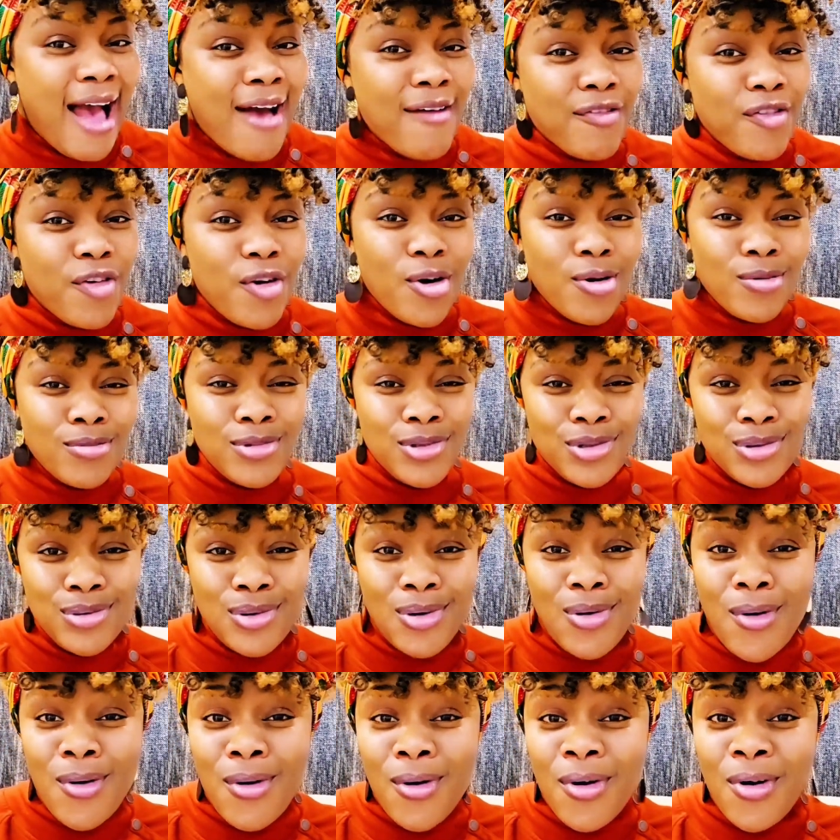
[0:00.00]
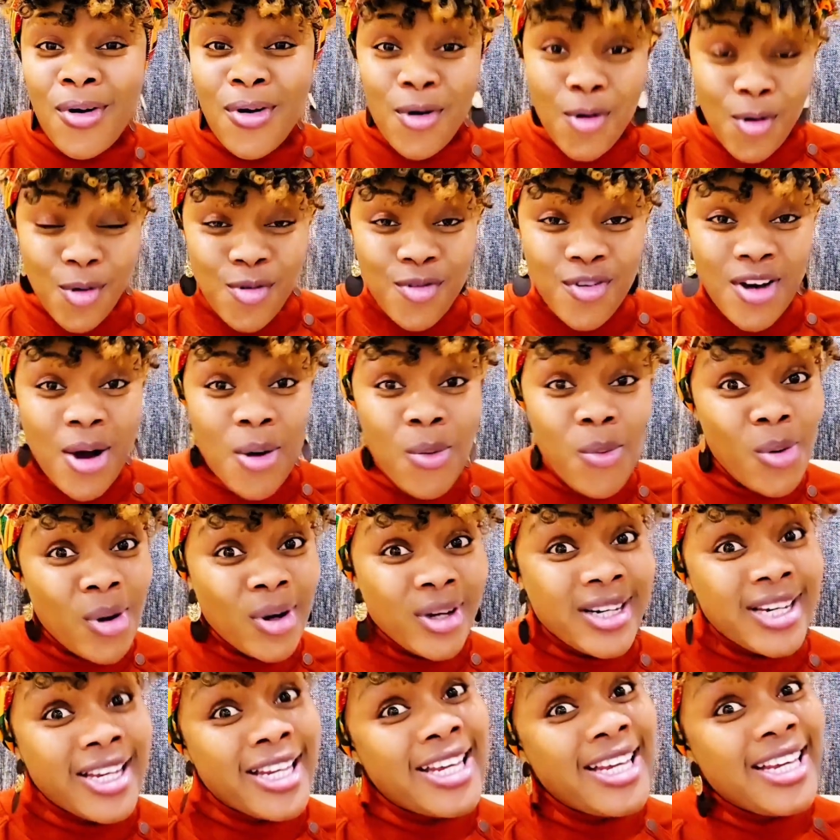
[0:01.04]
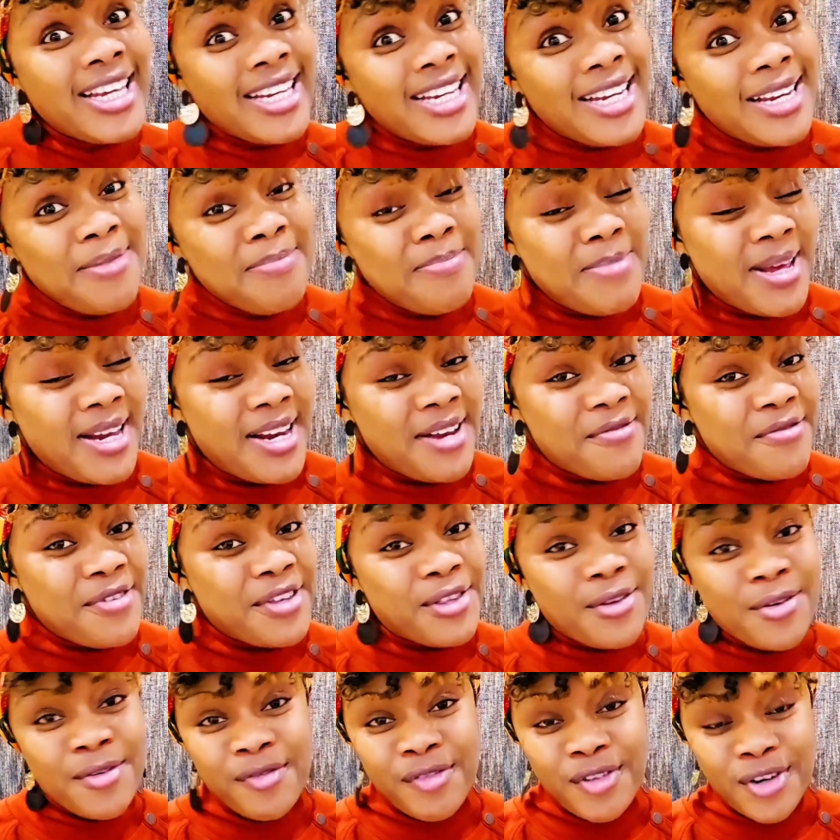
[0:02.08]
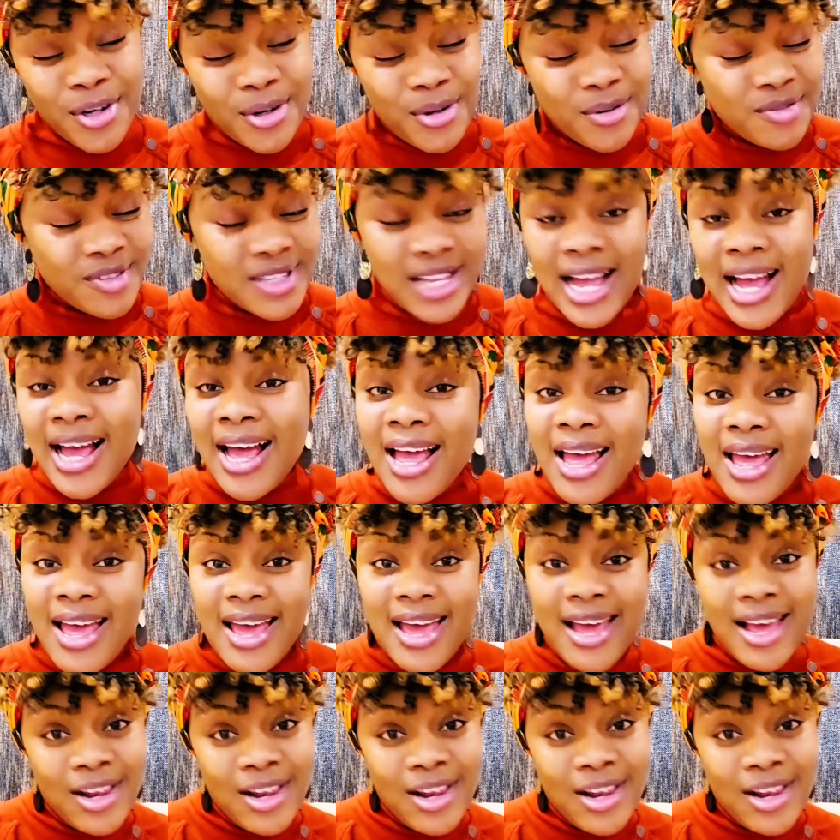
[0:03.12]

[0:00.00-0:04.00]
I've come to uncover one hidden benefit of cloves that